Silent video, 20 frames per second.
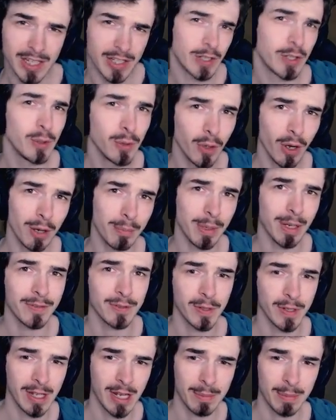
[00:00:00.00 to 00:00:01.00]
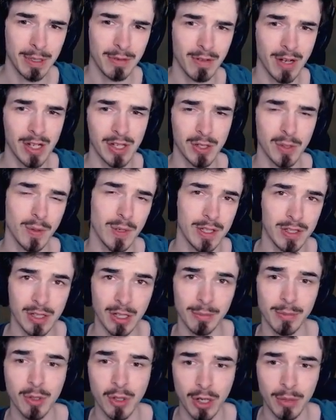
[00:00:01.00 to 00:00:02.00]
Q got a buff to the AP ratio, his
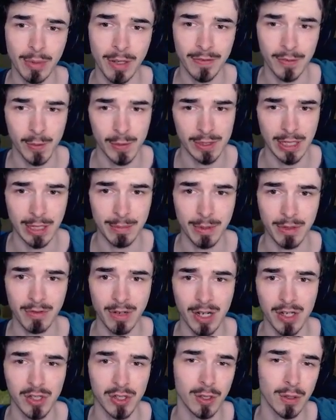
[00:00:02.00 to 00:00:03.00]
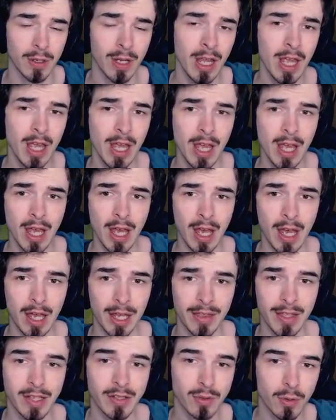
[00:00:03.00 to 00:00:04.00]
W got a buff to its AP ratio,
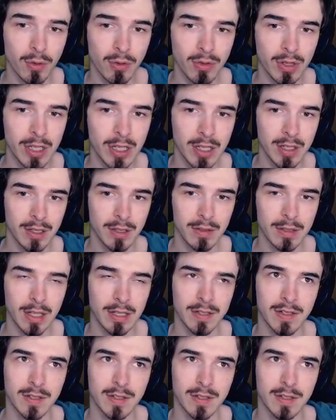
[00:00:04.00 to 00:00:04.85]
and that's